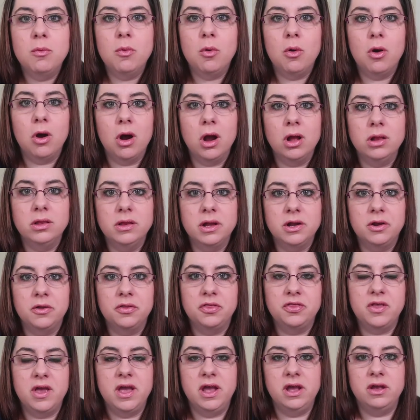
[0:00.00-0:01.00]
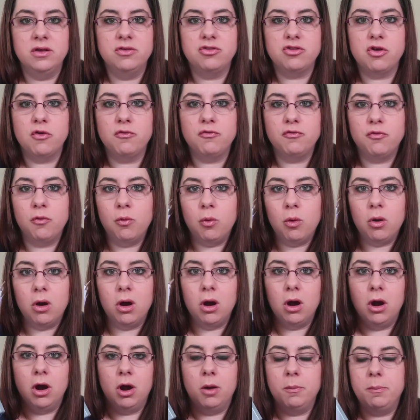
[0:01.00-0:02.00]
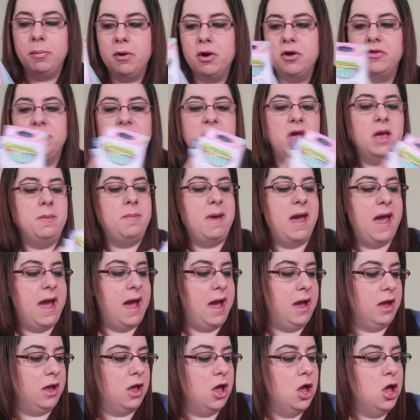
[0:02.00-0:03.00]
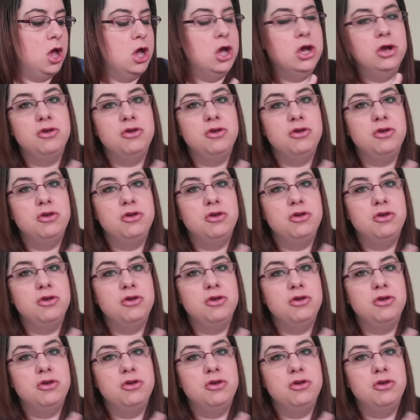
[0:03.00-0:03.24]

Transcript: more little things for her birthday bag.